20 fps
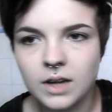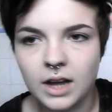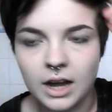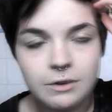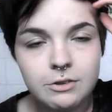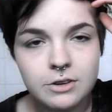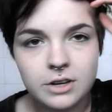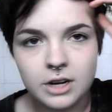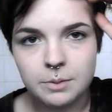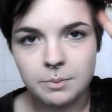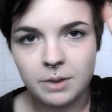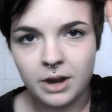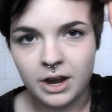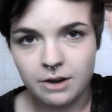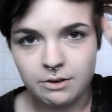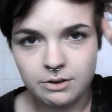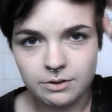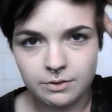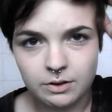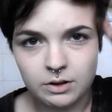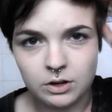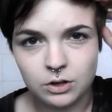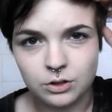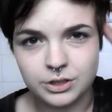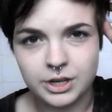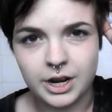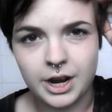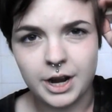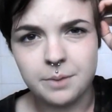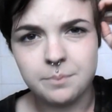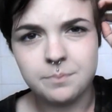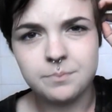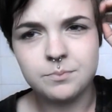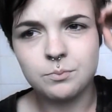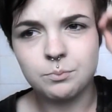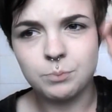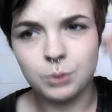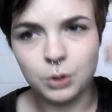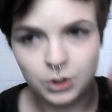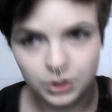haven't dyed my hair in a very long time,
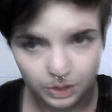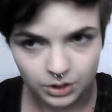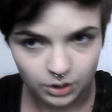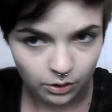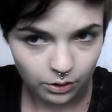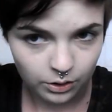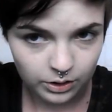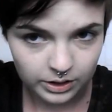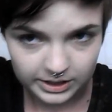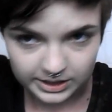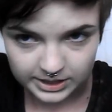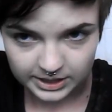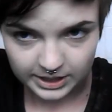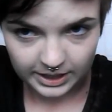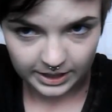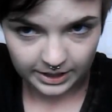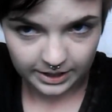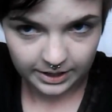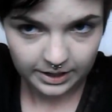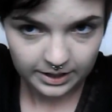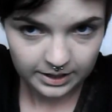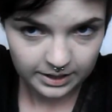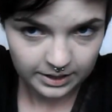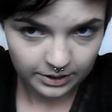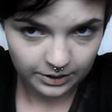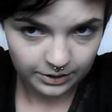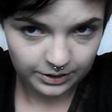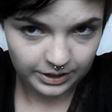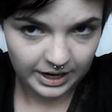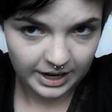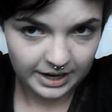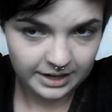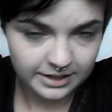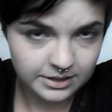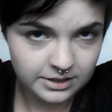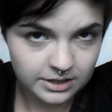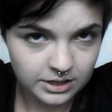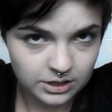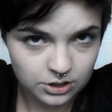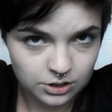but all this here on the
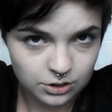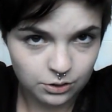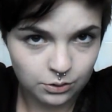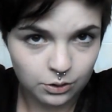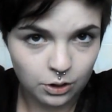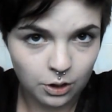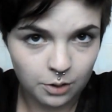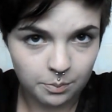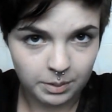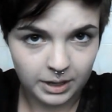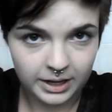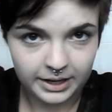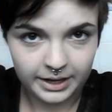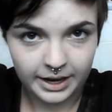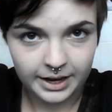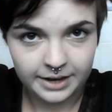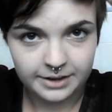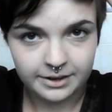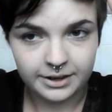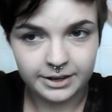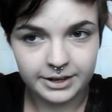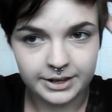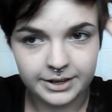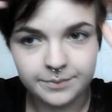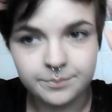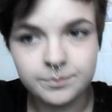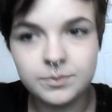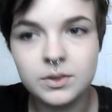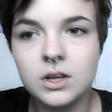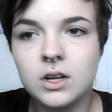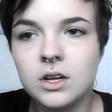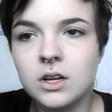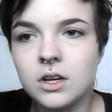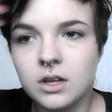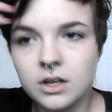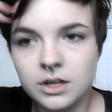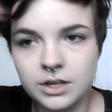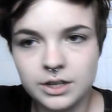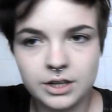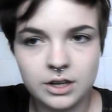end is still got black hair dye in.
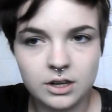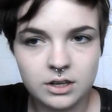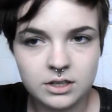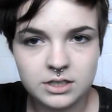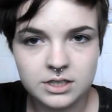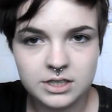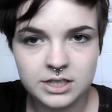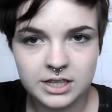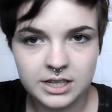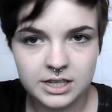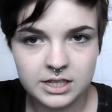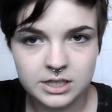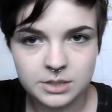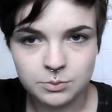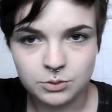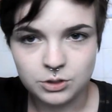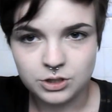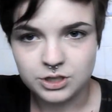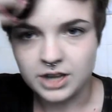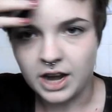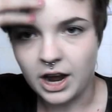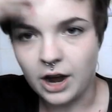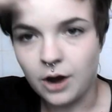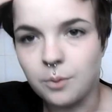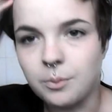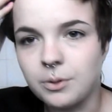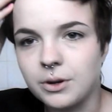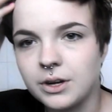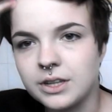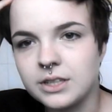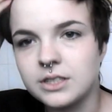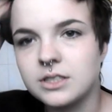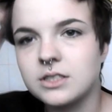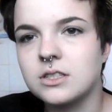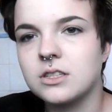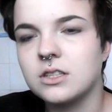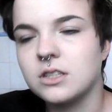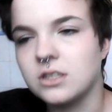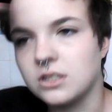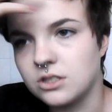You can't see it as much now, but
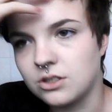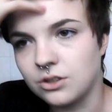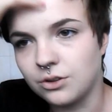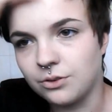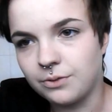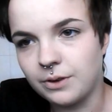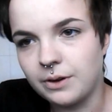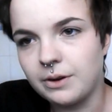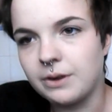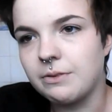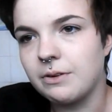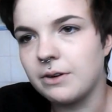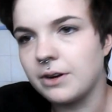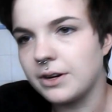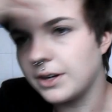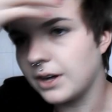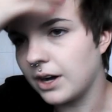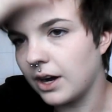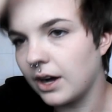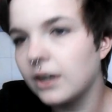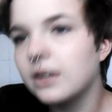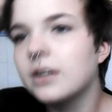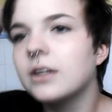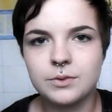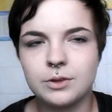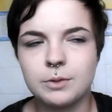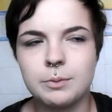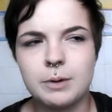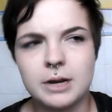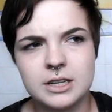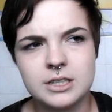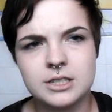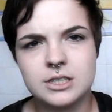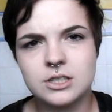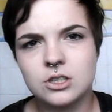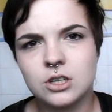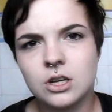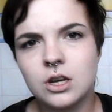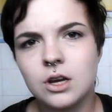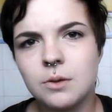it's still very, very dark. For the
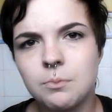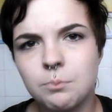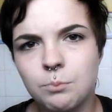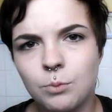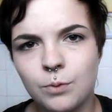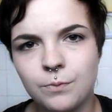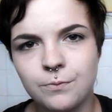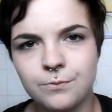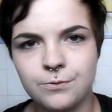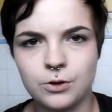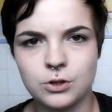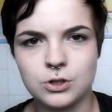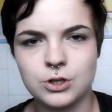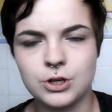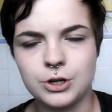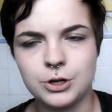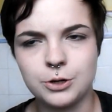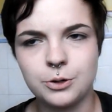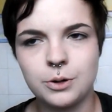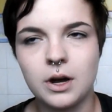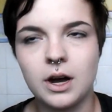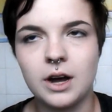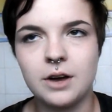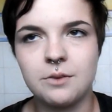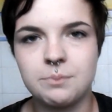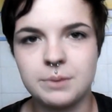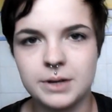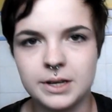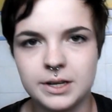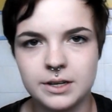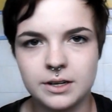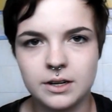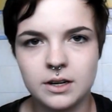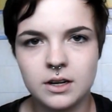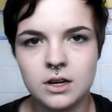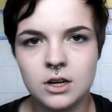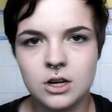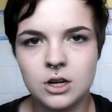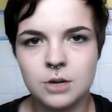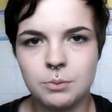past month or two, I've been
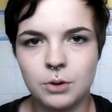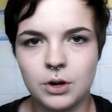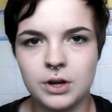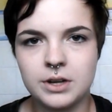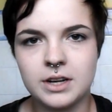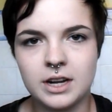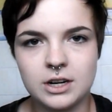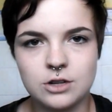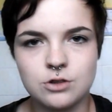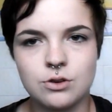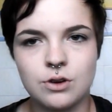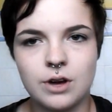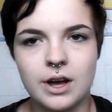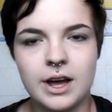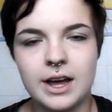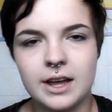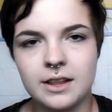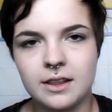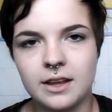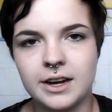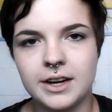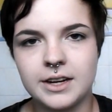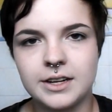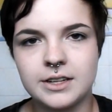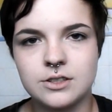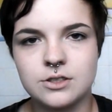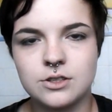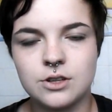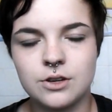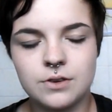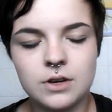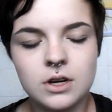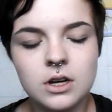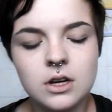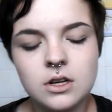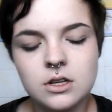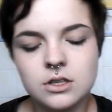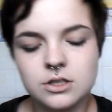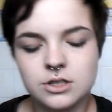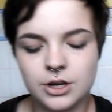putting natural hair lightening and stuff.
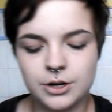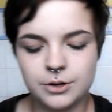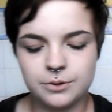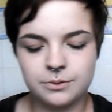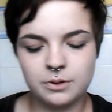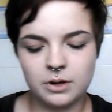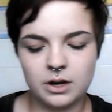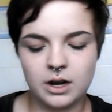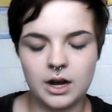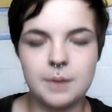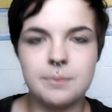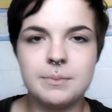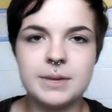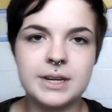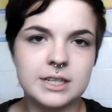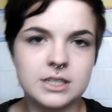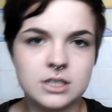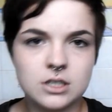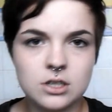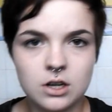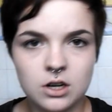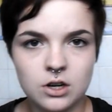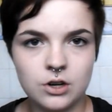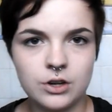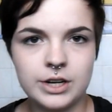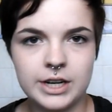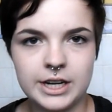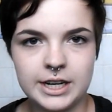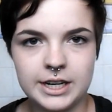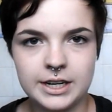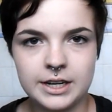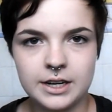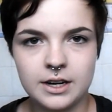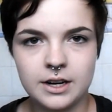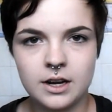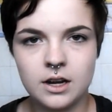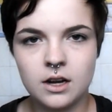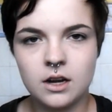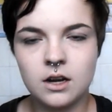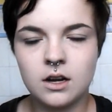So I mixed honey,